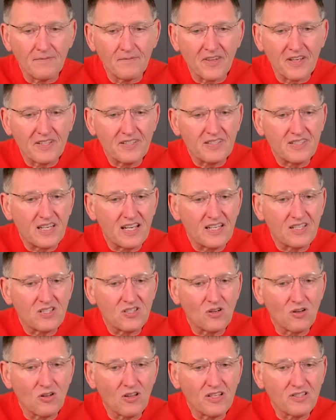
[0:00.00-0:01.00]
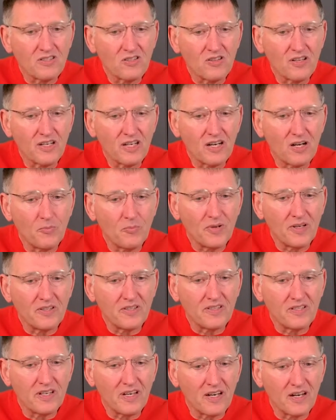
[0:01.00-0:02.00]
Let's see. So let's look up
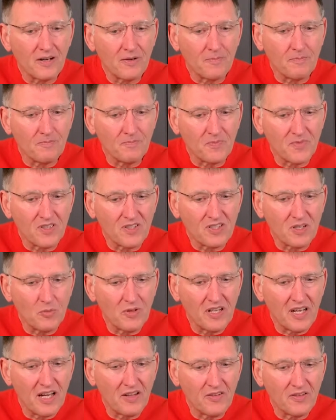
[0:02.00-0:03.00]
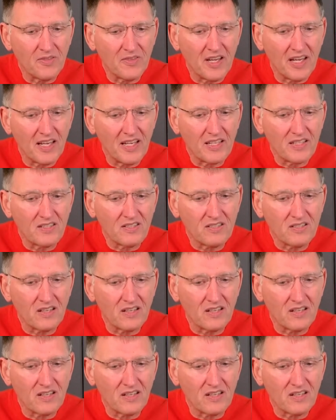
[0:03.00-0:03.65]
at some of the other things.